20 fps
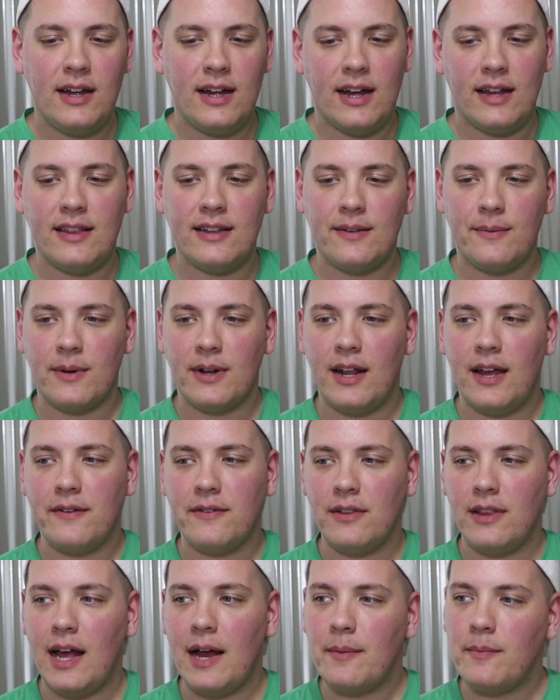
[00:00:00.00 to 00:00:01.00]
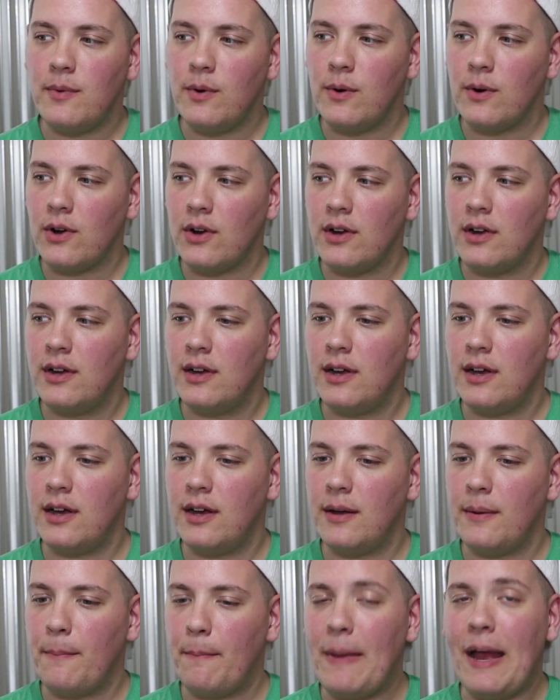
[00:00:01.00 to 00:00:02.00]
I think we're going to have a lot more
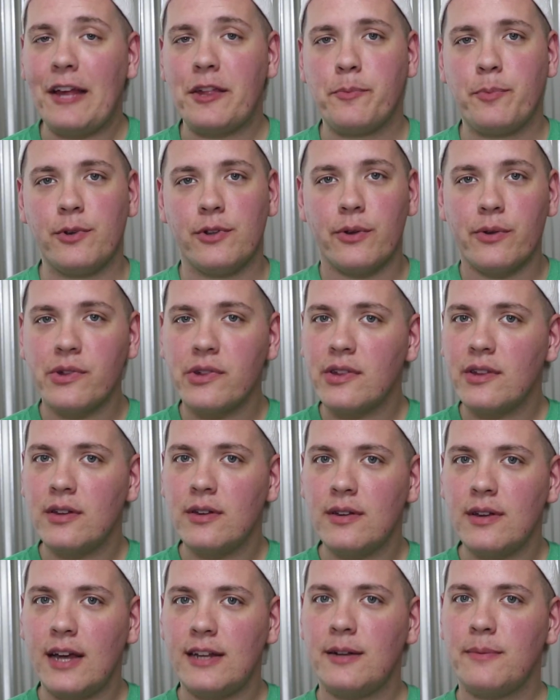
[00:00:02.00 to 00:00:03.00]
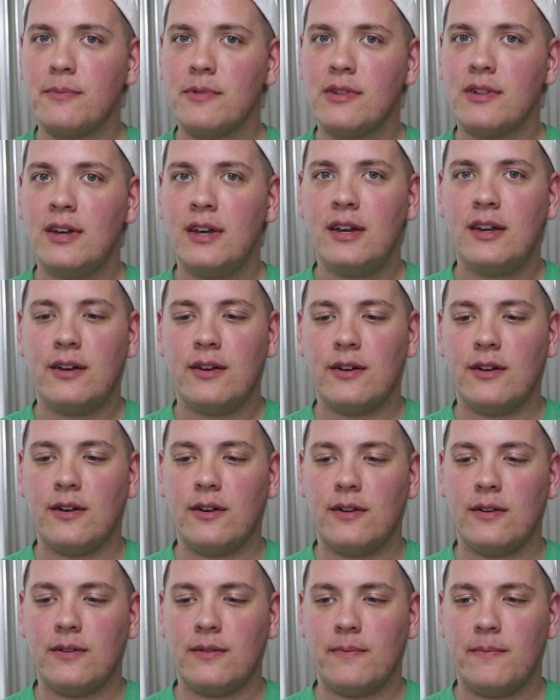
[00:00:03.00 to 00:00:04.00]
mass-produced items,
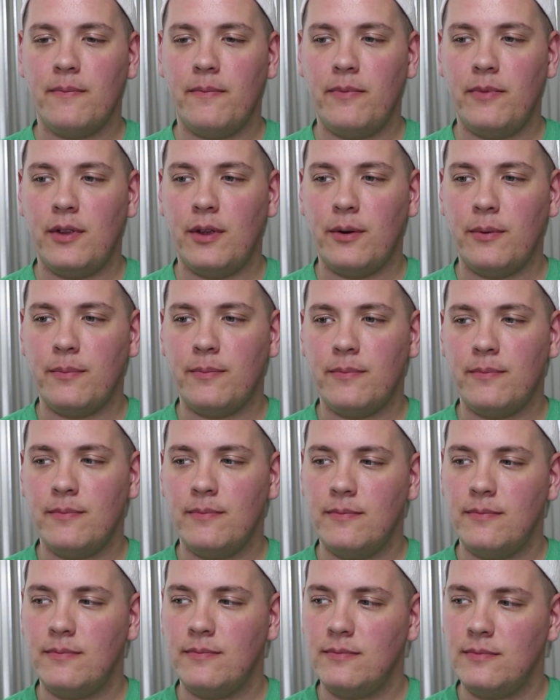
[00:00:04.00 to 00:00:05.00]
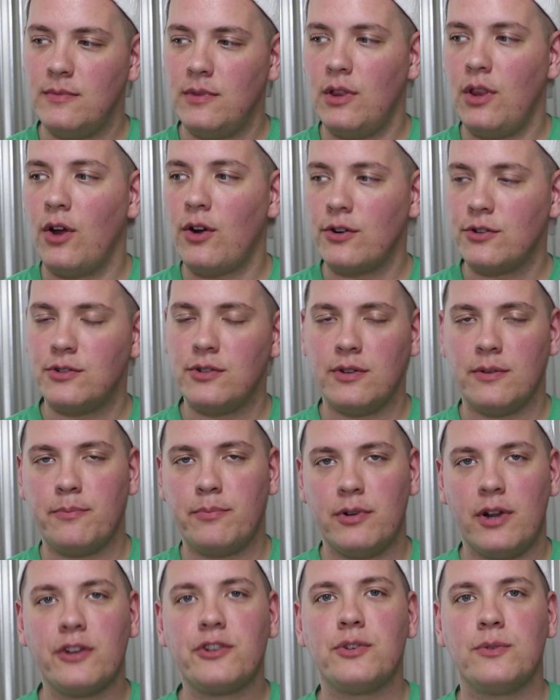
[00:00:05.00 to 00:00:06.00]
or larger
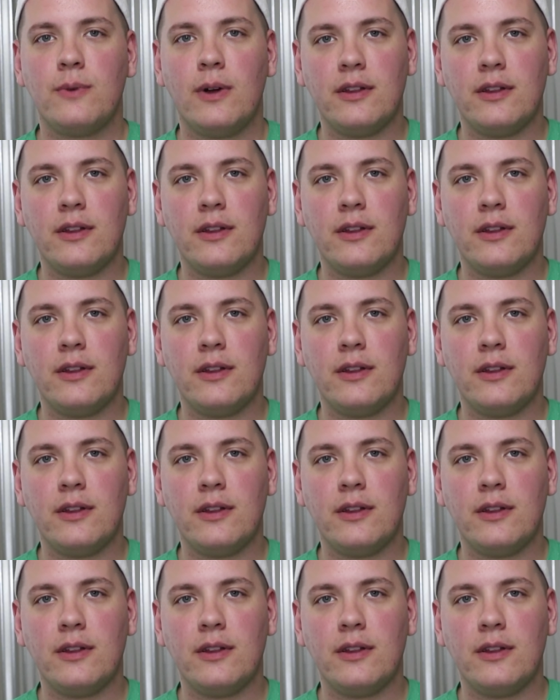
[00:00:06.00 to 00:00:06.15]
production